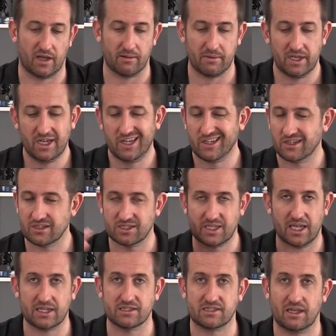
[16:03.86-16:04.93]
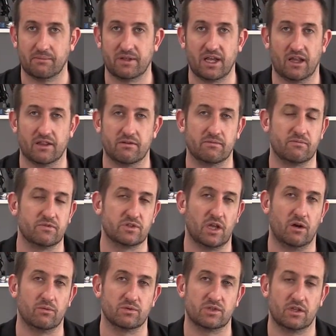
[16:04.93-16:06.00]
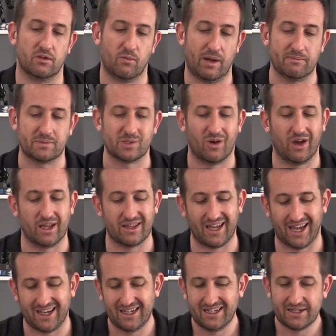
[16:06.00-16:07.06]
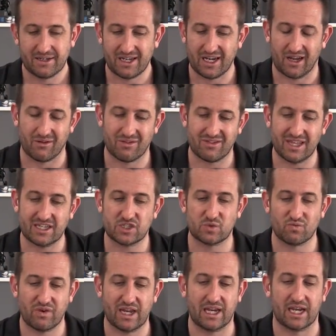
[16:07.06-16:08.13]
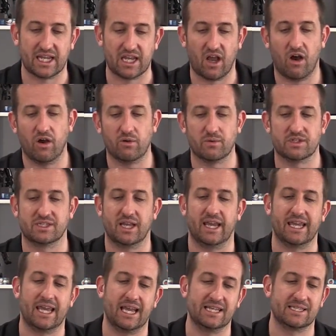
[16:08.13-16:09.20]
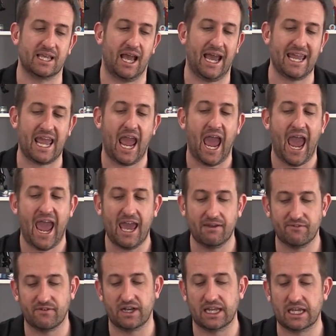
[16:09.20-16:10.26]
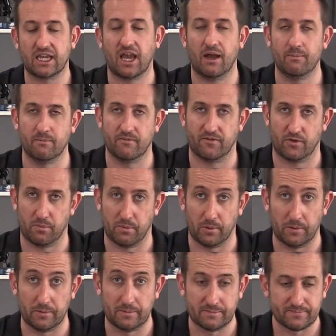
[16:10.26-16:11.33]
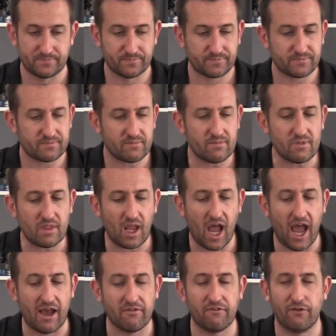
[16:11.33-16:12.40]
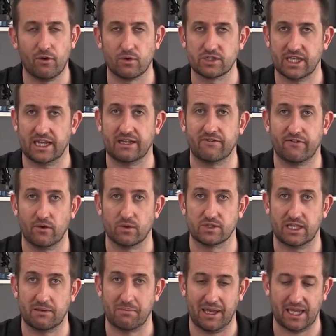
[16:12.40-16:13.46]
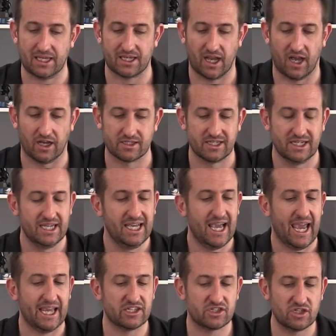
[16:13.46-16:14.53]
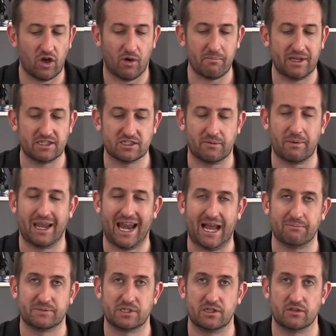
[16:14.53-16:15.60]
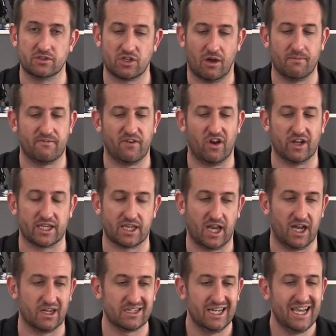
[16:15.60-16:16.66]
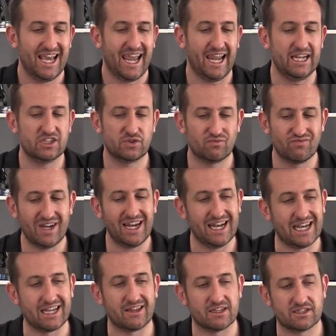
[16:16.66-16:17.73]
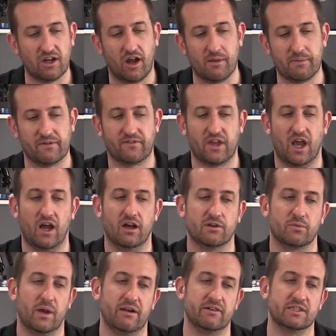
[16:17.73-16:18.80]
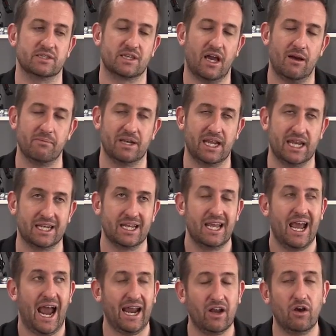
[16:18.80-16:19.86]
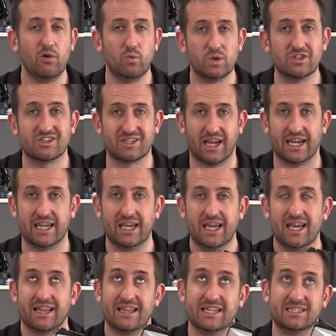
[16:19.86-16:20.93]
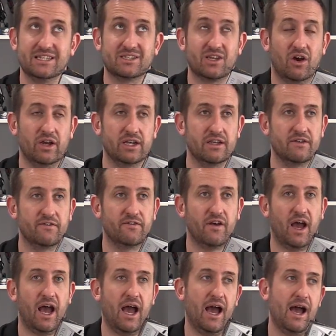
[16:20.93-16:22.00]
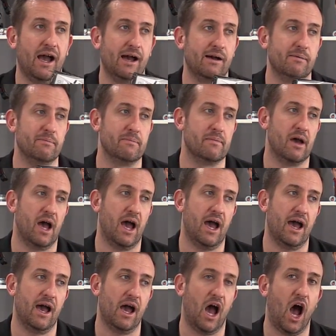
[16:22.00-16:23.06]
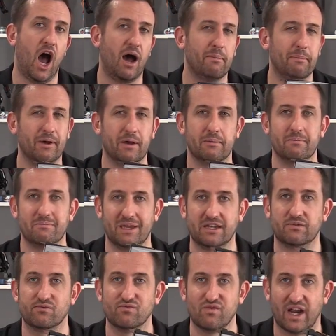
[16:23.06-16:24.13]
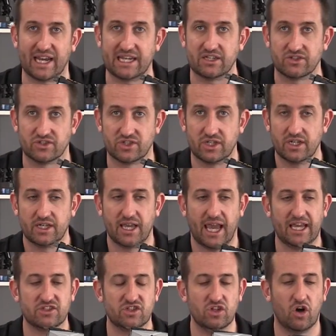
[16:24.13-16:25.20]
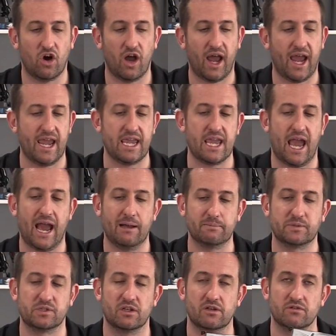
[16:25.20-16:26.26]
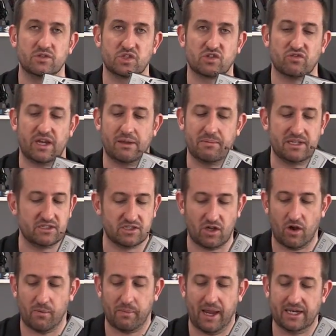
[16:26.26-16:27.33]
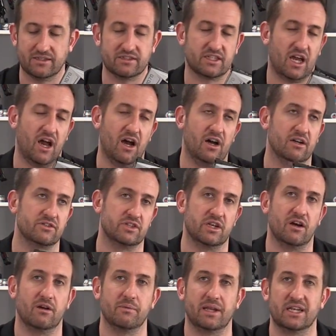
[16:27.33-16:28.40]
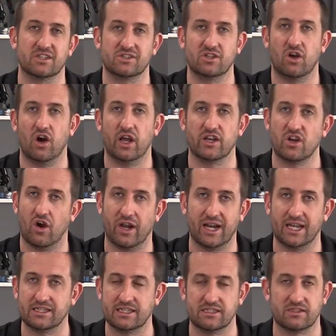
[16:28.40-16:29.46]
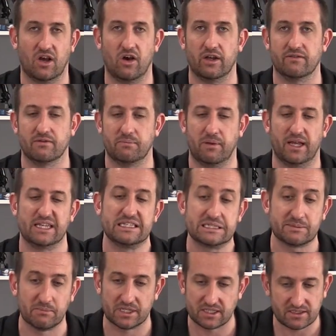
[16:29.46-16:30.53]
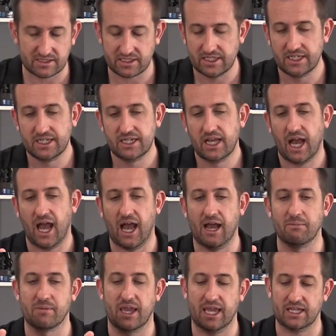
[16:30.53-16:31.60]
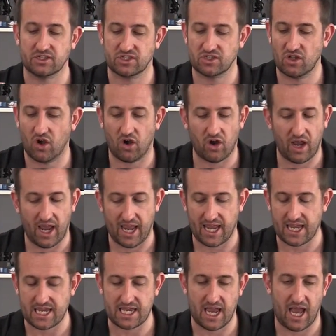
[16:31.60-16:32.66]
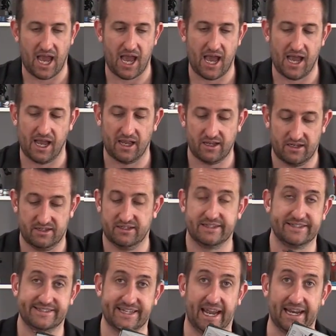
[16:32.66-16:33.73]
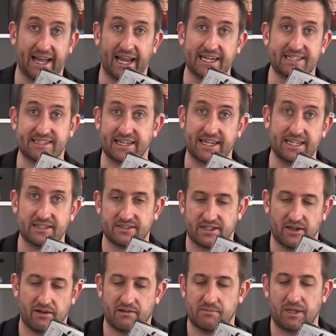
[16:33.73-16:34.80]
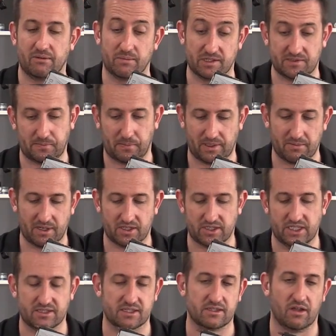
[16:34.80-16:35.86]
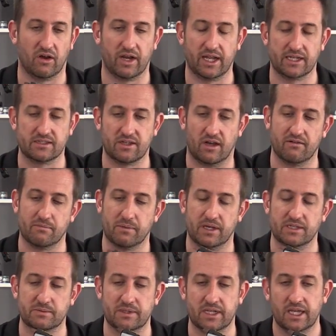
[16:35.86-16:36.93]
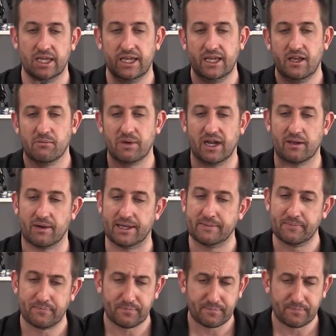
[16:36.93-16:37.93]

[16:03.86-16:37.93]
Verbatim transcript: up. You can see in some of the other results on the website that, you know, this really, I would say, is a heavily comfortable 1440p card. It's not meant to be an absolute top flight card. It's really the type of card where it's coming in, and I would say this is kind of um, uh, upper mid range. It's not a absolute screaming top end card. Do you know what I mean? It's not a 980 Ti replacement. Um, it's not a uh, 1080. Do you know what I mean? Which pretty much is the 980 Ti replacement. But anyway,